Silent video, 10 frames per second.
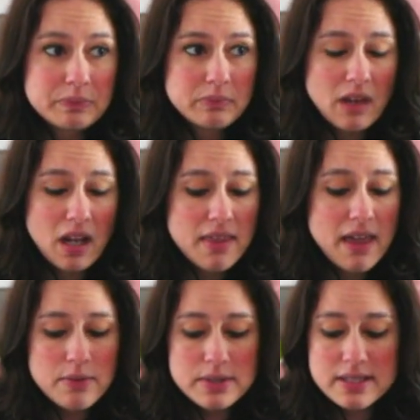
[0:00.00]
that
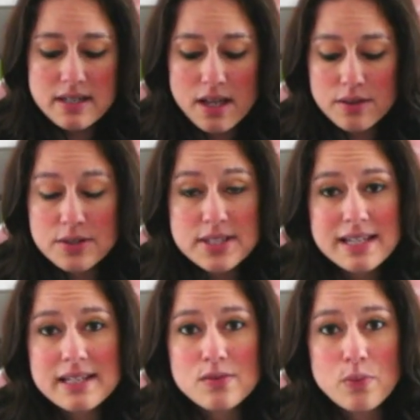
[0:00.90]
was another
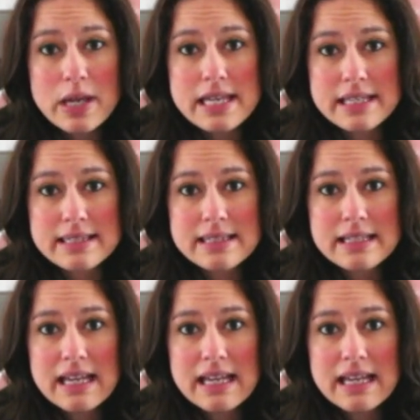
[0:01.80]
6 weeks.